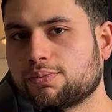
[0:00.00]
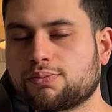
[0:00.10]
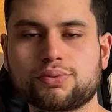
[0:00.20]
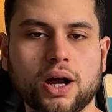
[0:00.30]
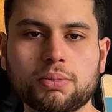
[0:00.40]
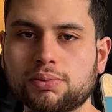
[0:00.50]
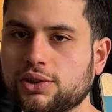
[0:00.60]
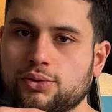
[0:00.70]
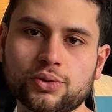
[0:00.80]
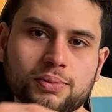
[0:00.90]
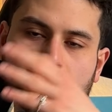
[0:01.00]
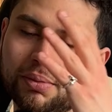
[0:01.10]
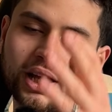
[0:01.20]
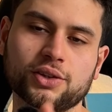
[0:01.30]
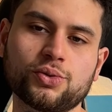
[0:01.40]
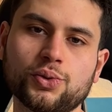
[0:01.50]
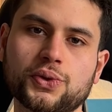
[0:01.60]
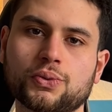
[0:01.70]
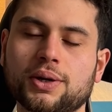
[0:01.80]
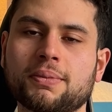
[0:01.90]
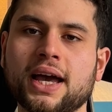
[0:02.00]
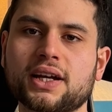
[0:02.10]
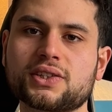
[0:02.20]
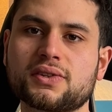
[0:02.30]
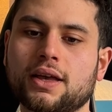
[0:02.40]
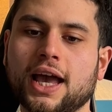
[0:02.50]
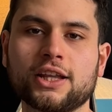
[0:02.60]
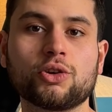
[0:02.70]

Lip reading: probably doing maybe like 2-3 max, and you